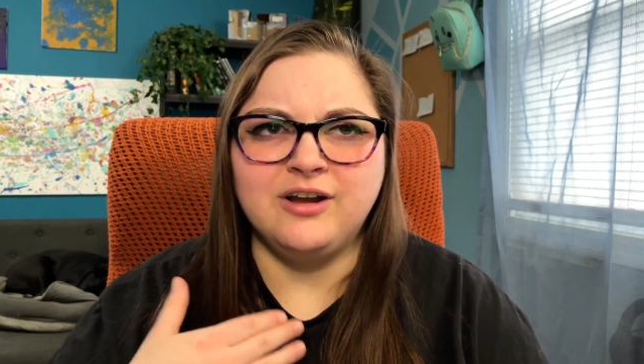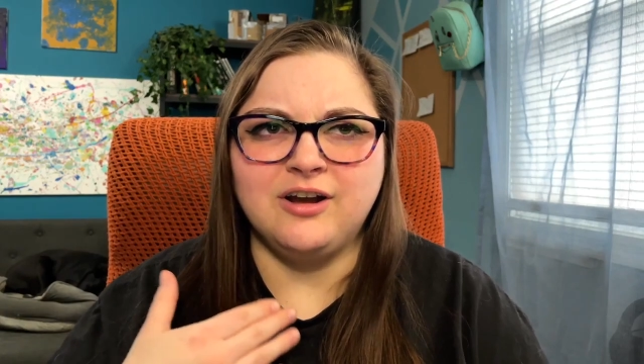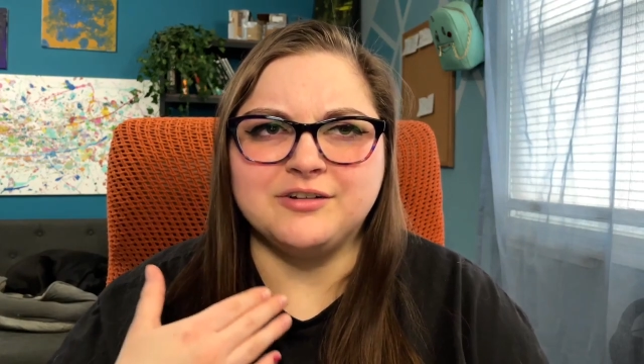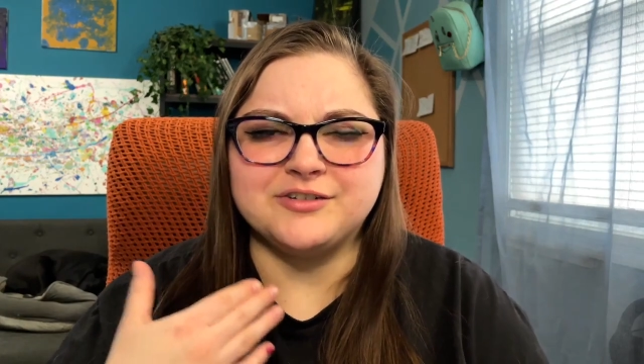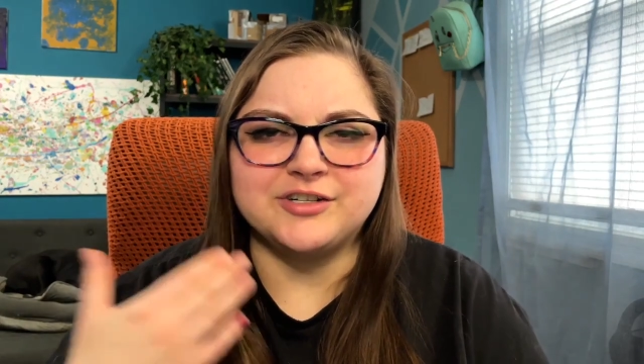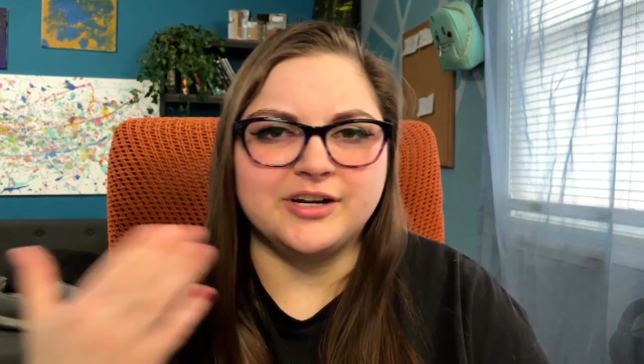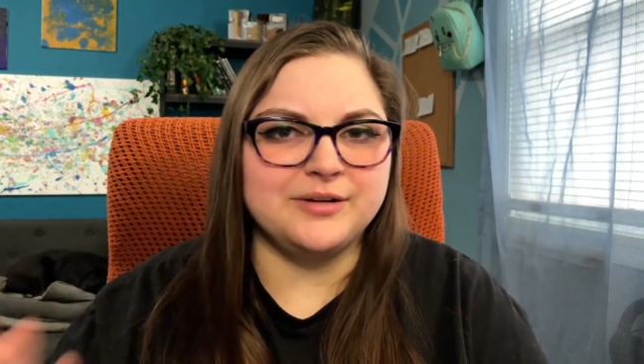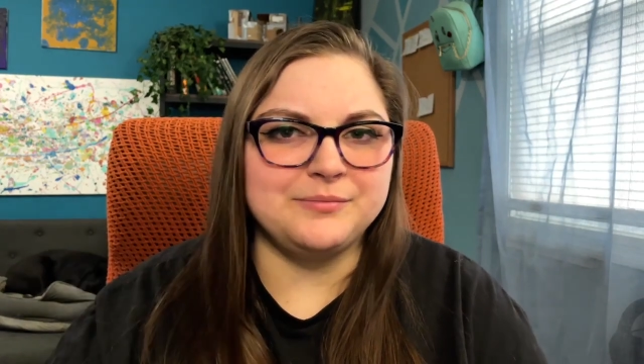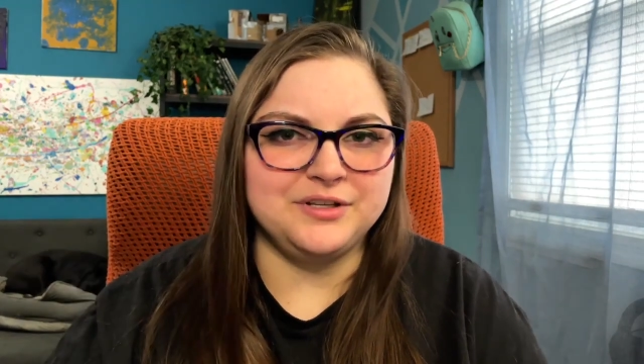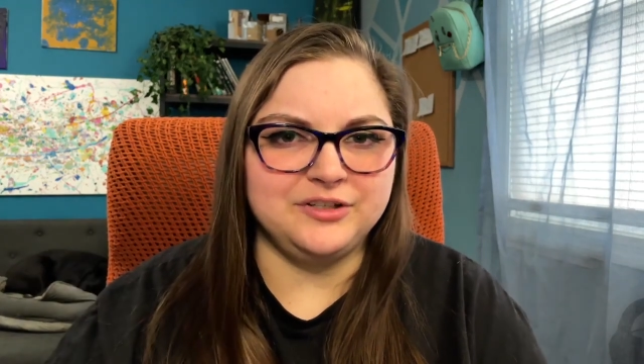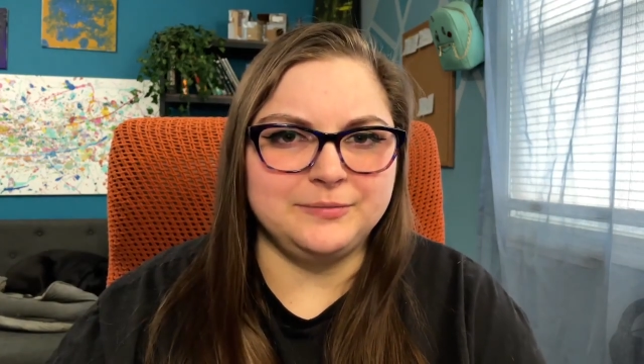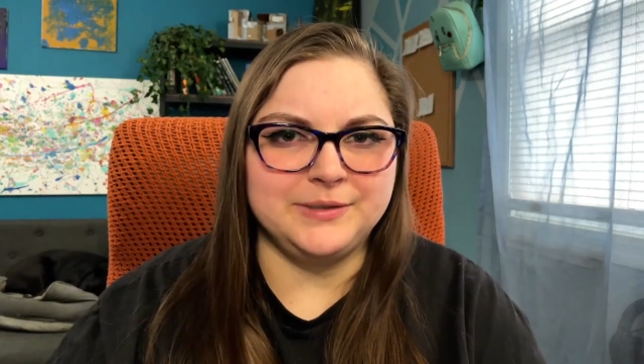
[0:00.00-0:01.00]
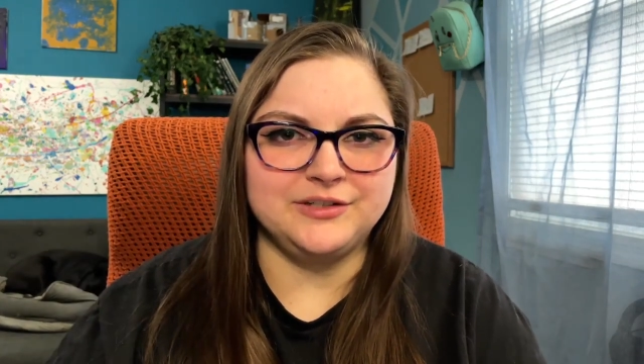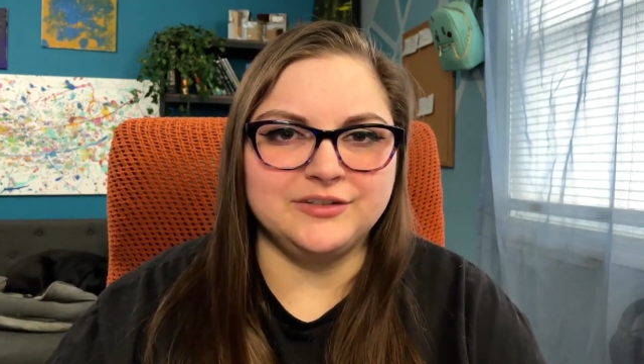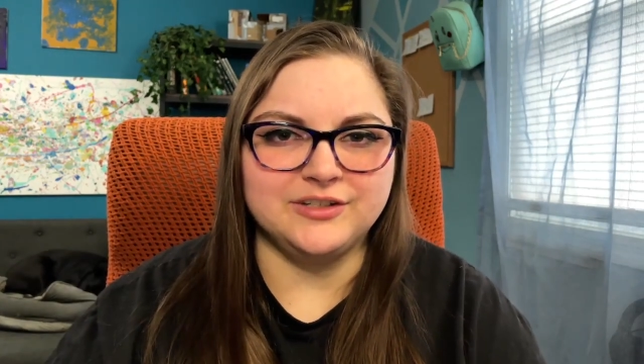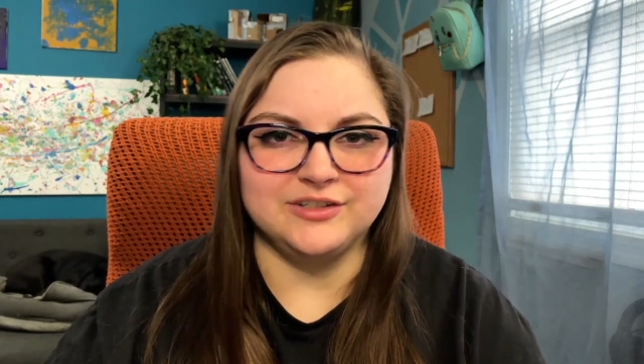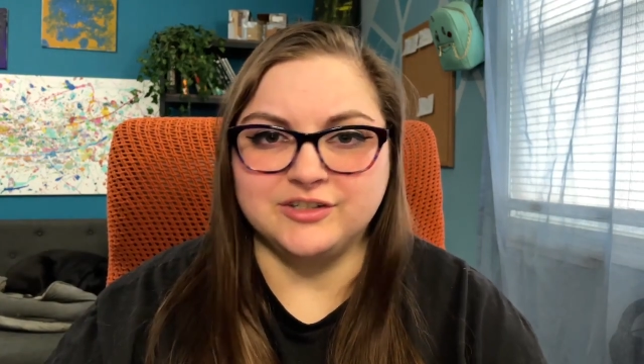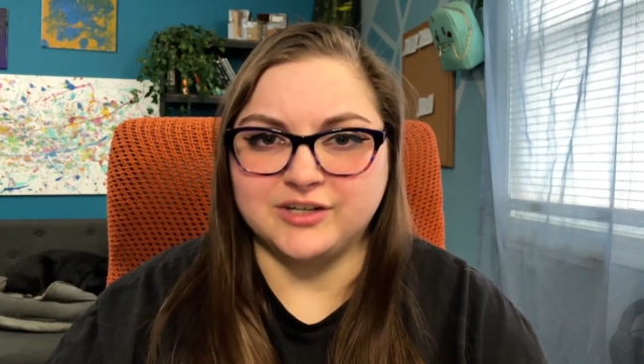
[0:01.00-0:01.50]
on sharing my space
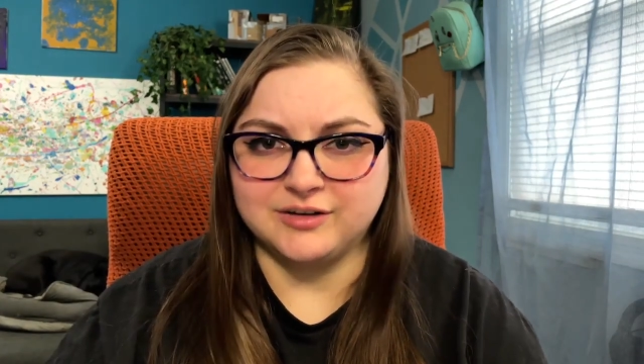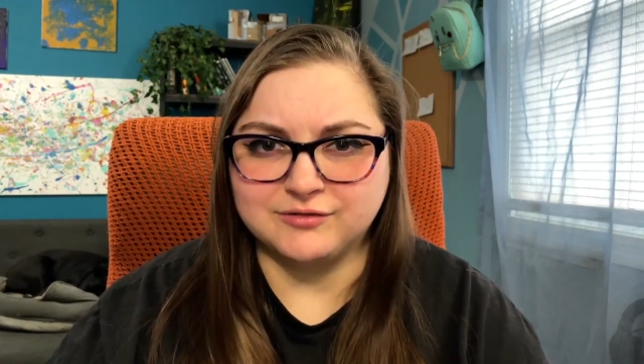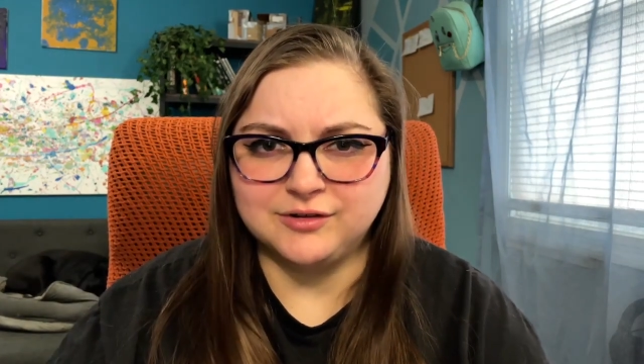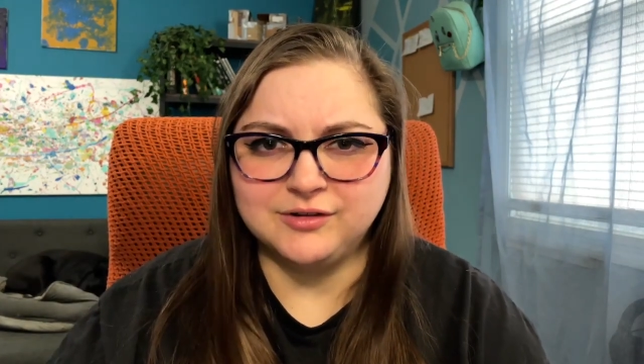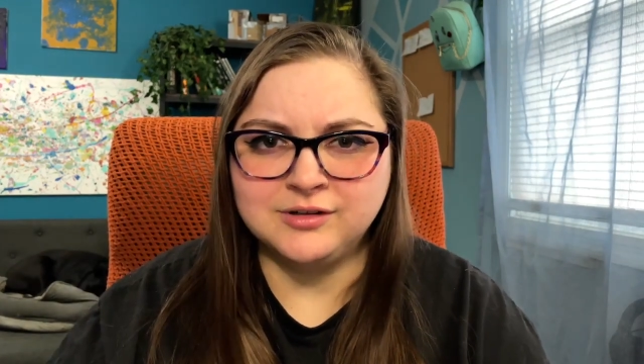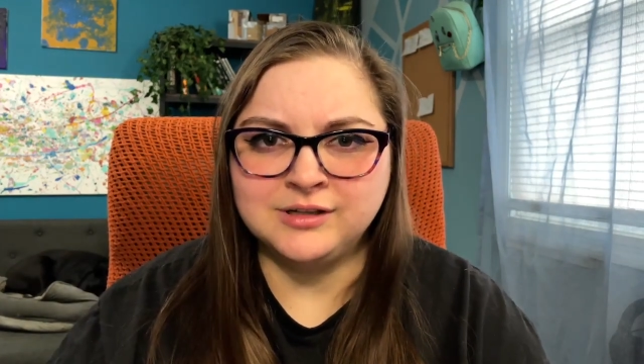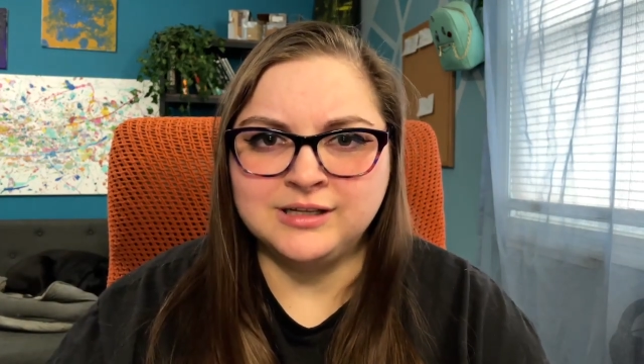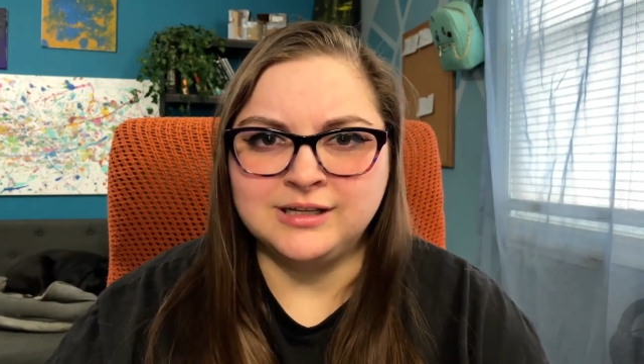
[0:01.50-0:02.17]
in general,